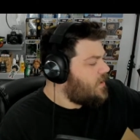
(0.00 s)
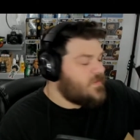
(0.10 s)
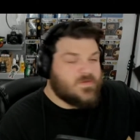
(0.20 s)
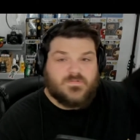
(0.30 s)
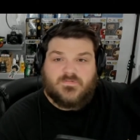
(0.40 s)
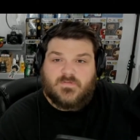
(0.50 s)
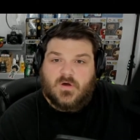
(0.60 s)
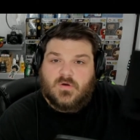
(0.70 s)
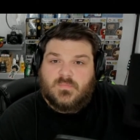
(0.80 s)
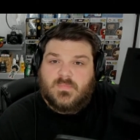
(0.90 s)
The
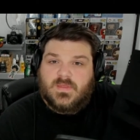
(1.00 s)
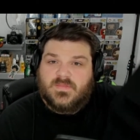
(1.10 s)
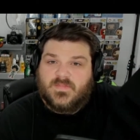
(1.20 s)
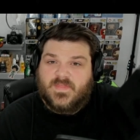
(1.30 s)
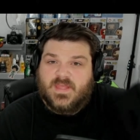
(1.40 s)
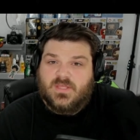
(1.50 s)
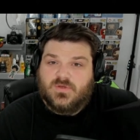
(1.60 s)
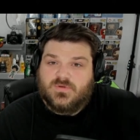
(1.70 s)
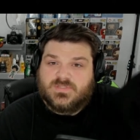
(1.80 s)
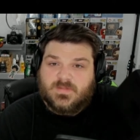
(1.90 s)
foam that they
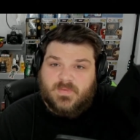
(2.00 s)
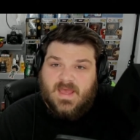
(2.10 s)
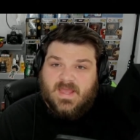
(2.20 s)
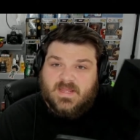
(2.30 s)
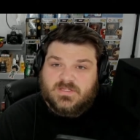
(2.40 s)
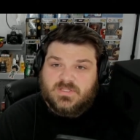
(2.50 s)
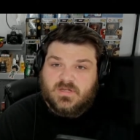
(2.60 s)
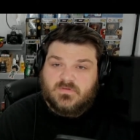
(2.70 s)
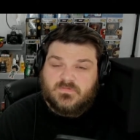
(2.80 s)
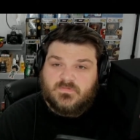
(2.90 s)
use to package
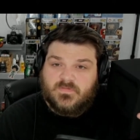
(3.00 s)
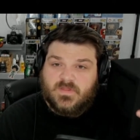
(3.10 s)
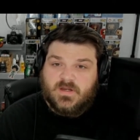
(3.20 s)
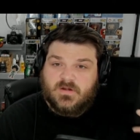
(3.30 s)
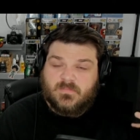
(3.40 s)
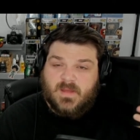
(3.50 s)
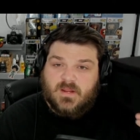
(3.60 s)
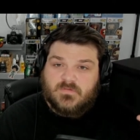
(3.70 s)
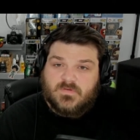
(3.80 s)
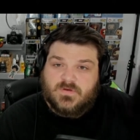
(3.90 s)
their
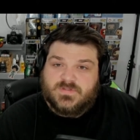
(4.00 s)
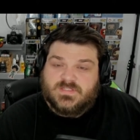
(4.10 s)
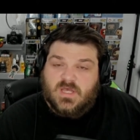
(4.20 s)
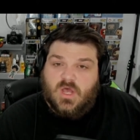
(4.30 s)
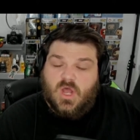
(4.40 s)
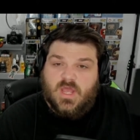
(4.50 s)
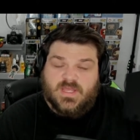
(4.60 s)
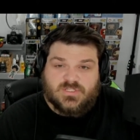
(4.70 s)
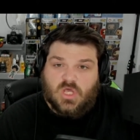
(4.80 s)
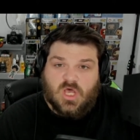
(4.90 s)
microphones
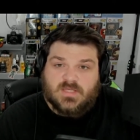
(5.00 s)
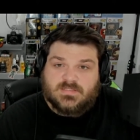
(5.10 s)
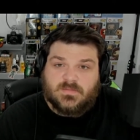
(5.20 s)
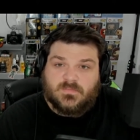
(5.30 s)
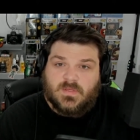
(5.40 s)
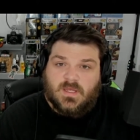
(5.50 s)
is awesome.